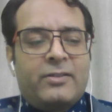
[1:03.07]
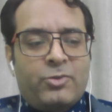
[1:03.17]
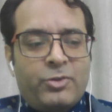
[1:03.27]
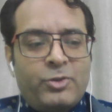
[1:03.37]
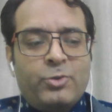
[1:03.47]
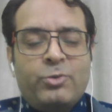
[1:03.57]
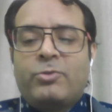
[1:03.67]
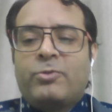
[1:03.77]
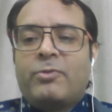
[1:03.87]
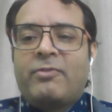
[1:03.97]
so
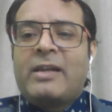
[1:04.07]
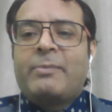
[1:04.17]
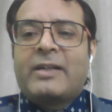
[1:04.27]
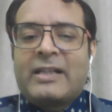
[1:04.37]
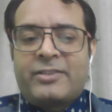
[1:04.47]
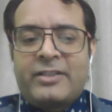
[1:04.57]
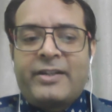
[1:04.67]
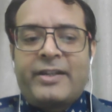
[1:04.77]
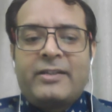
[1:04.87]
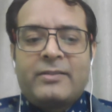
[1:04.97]
you will
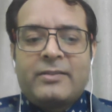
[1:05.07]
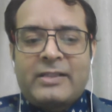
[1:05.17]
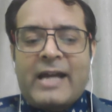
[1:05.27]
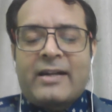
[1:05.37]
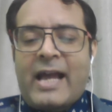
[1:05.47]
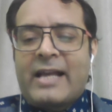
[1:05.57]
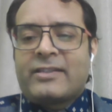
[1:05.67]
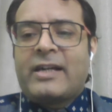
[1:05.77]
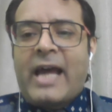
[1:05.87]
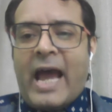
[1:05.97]
considering that
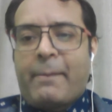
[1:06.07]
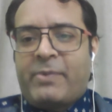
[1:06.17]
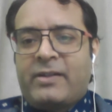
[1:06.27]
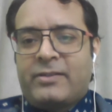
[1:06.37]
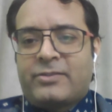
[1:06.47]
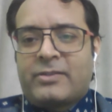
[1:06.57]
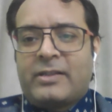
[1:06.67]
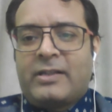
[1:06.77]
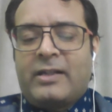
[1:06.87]
as a happiness,